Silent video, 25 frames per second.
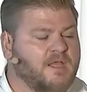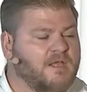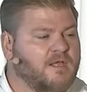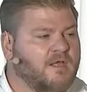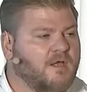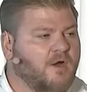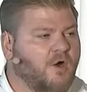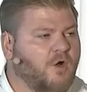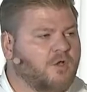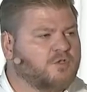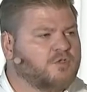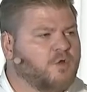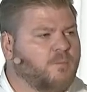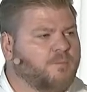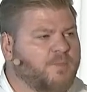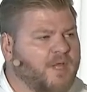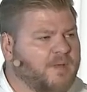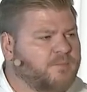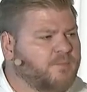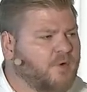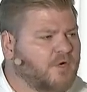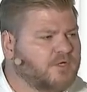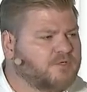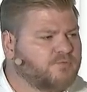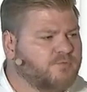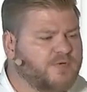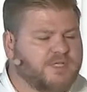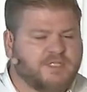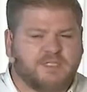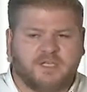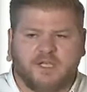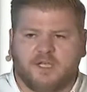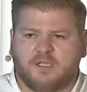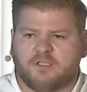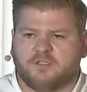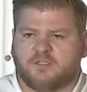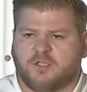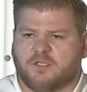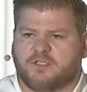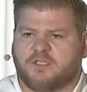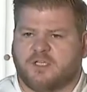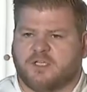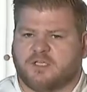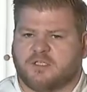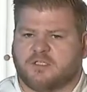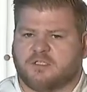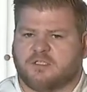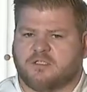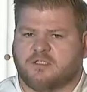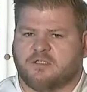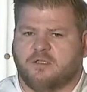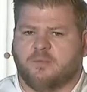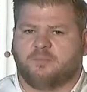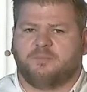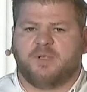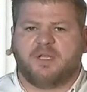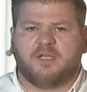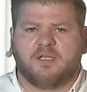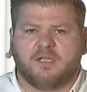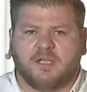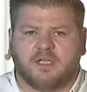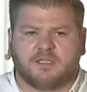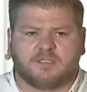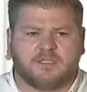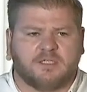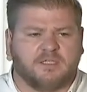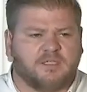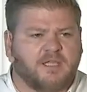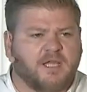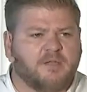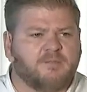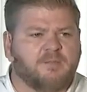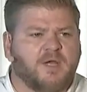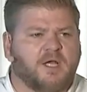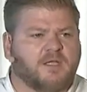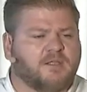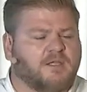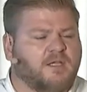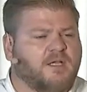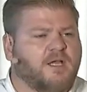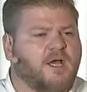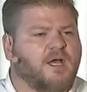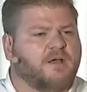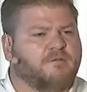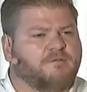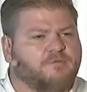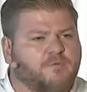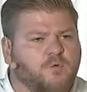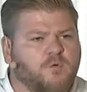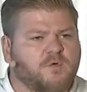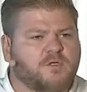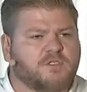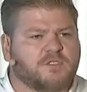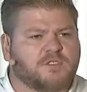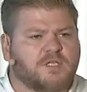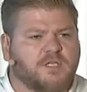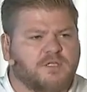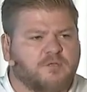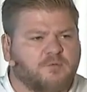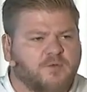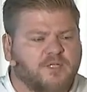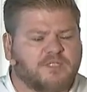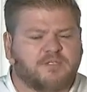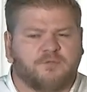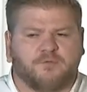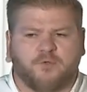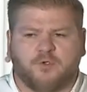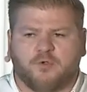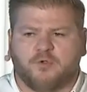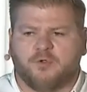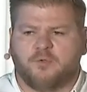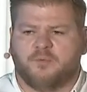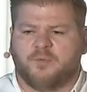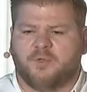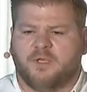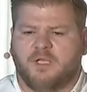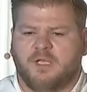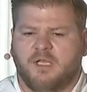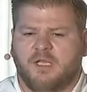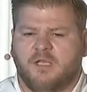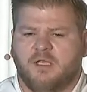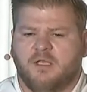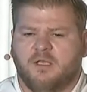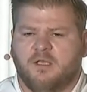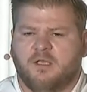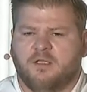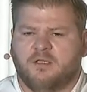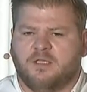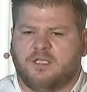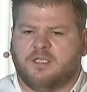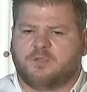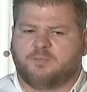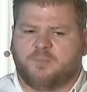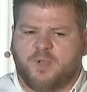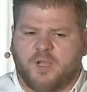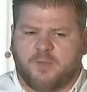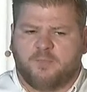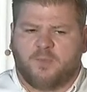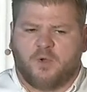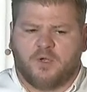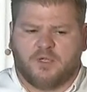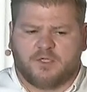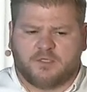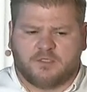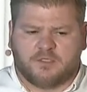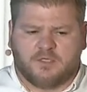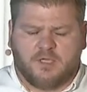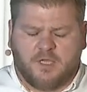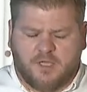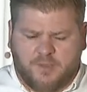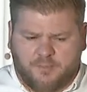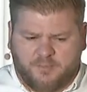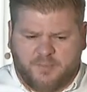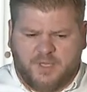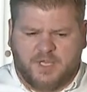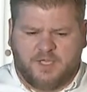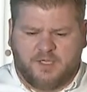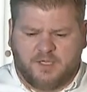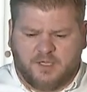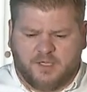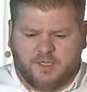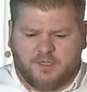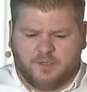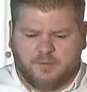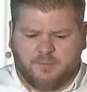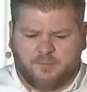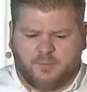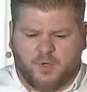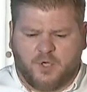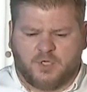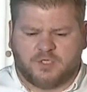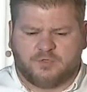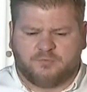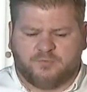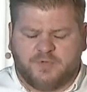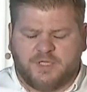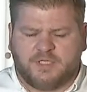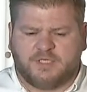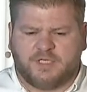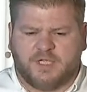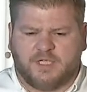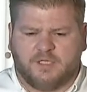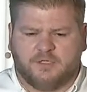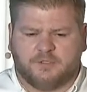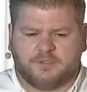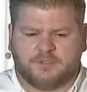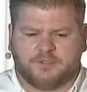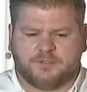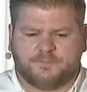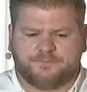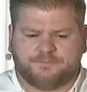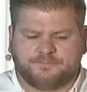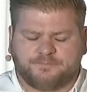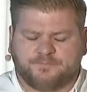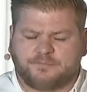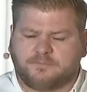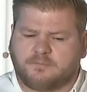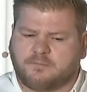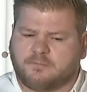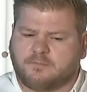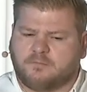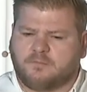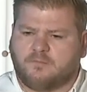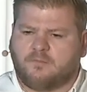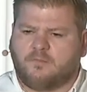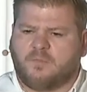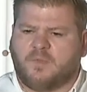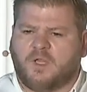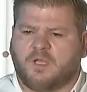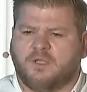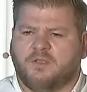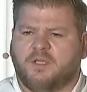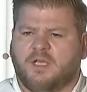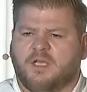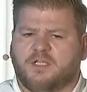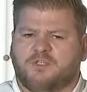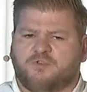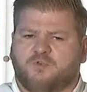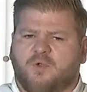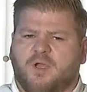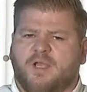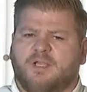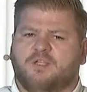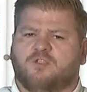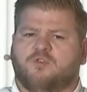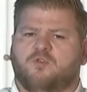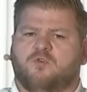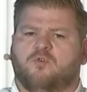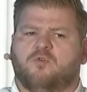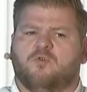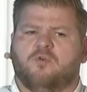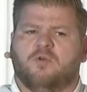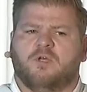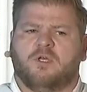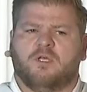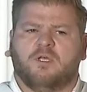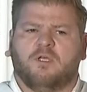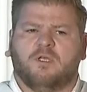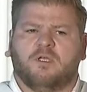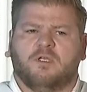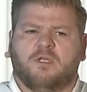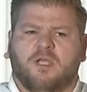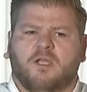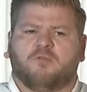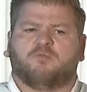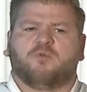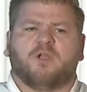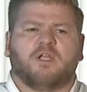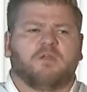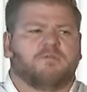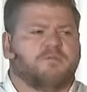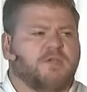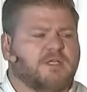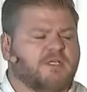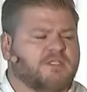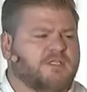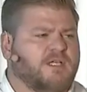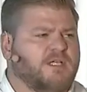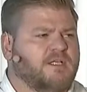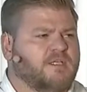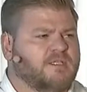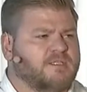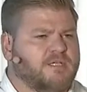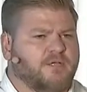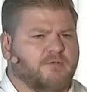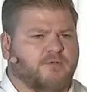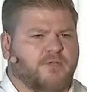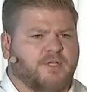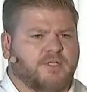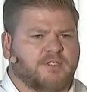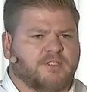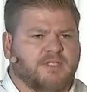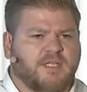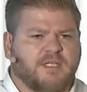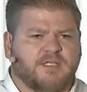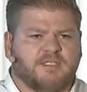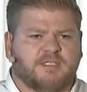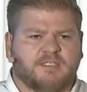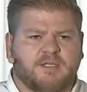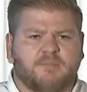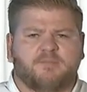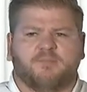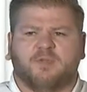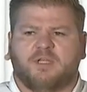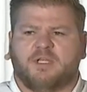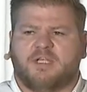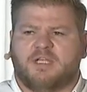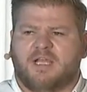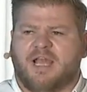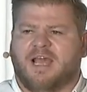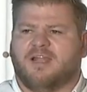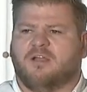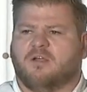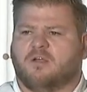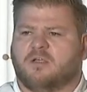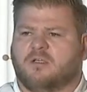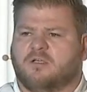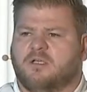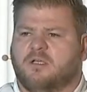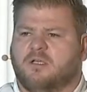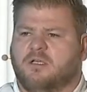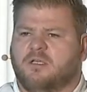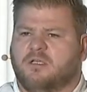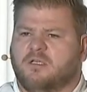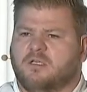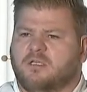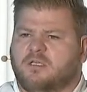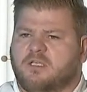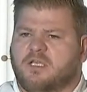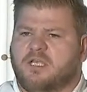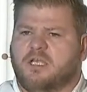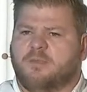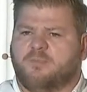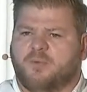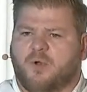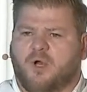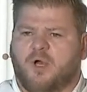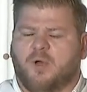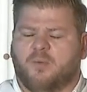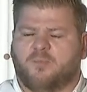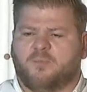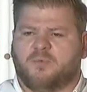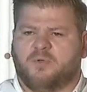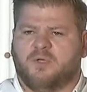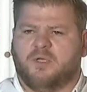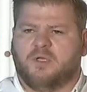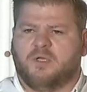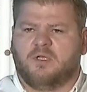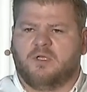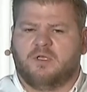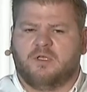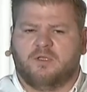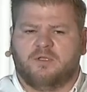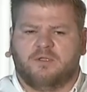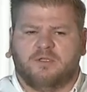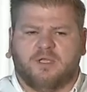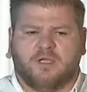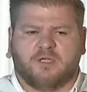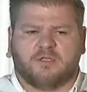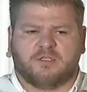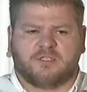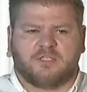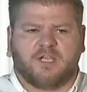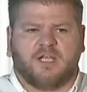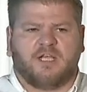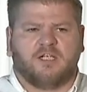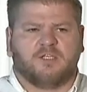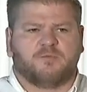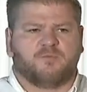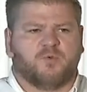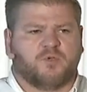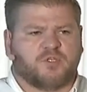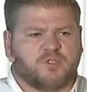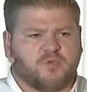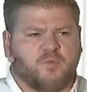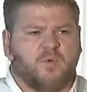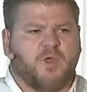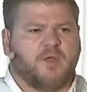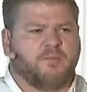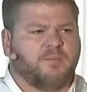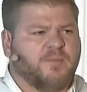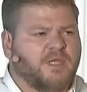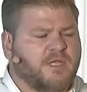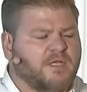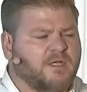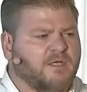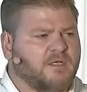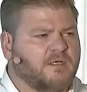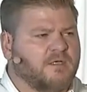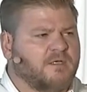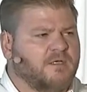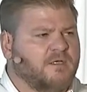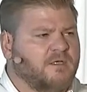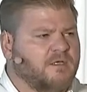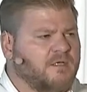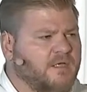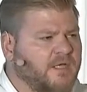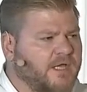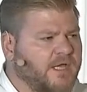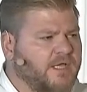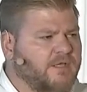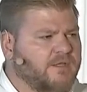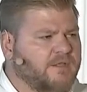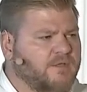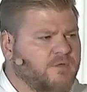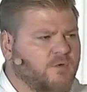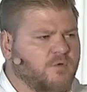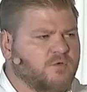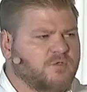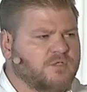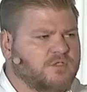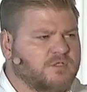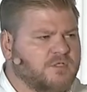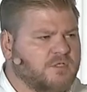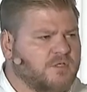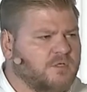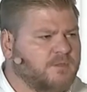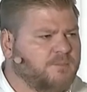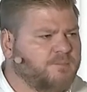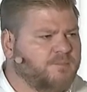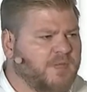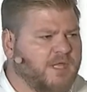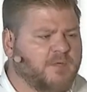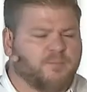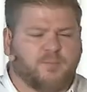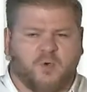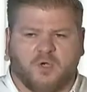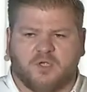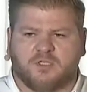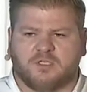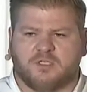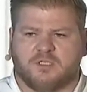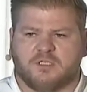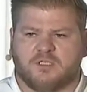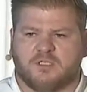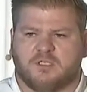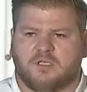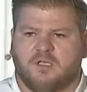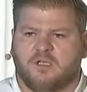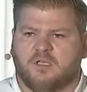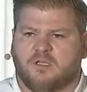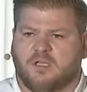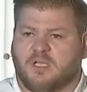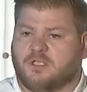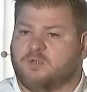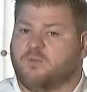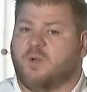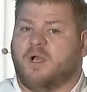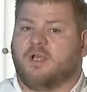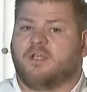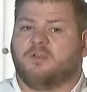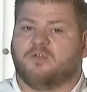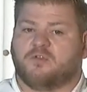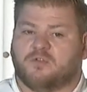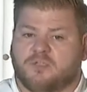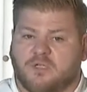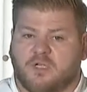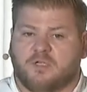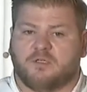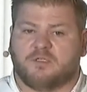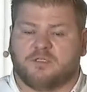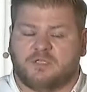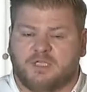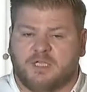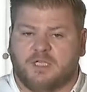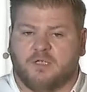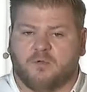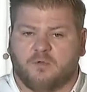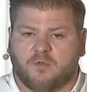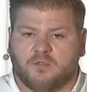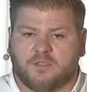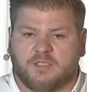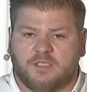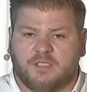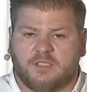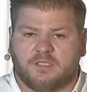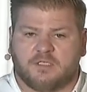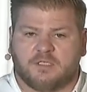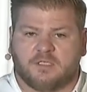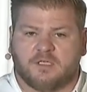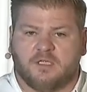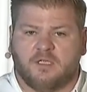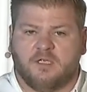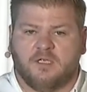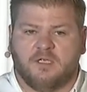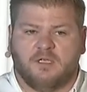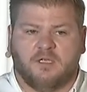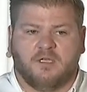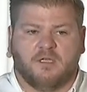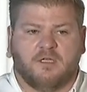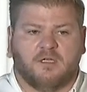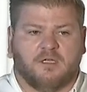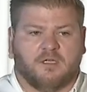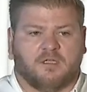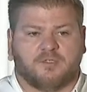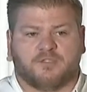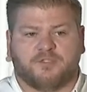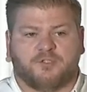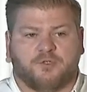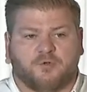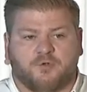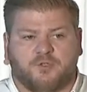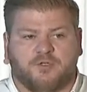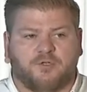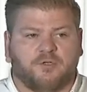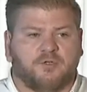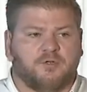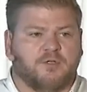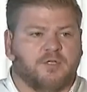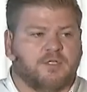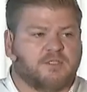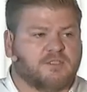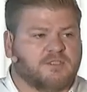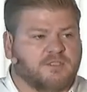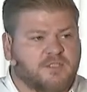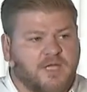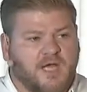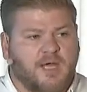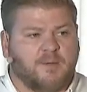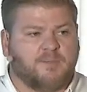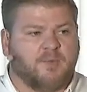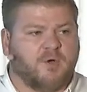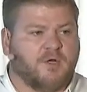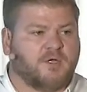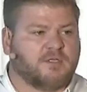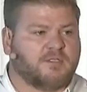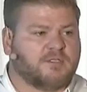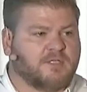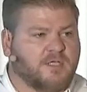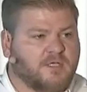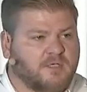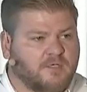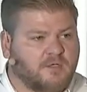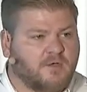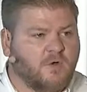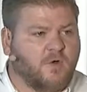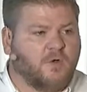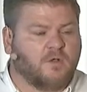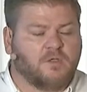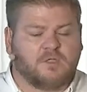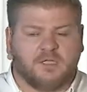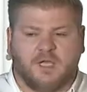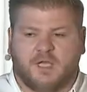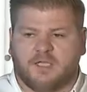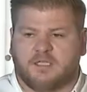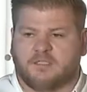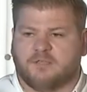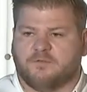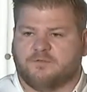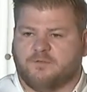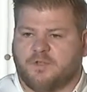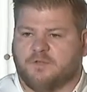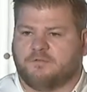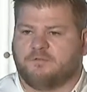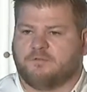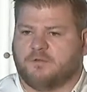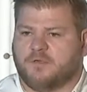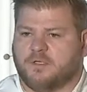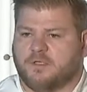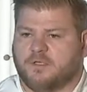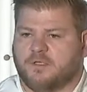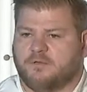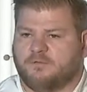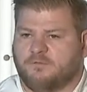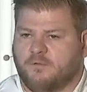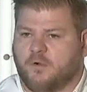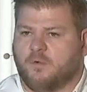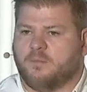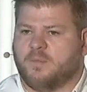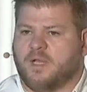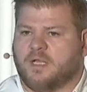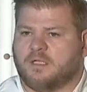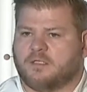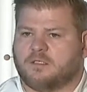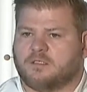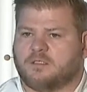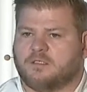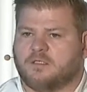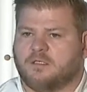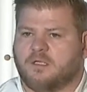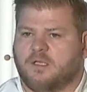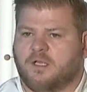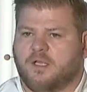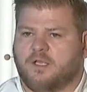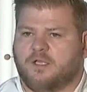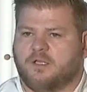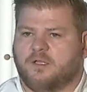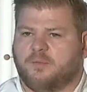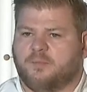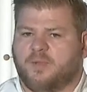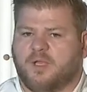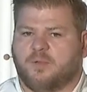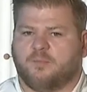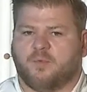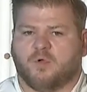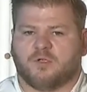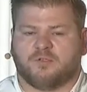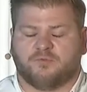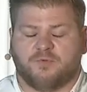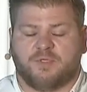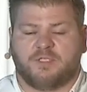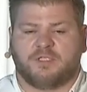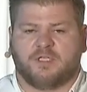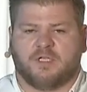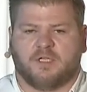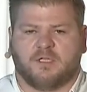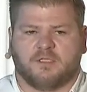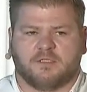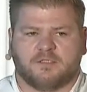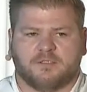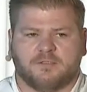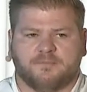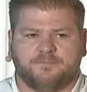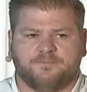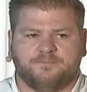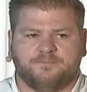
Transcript: Also, big box retail such as the Bilkas in Denmark, the Carrefours in the rest of Europe, these big box retailers, they're trying to get rid of their sales areas. They simply cannot keep up their sales per square meter in those big boxes. That's why you start seeing all these Carl's Jr. and Starbucks and all kinds of different formats in the big box retailers.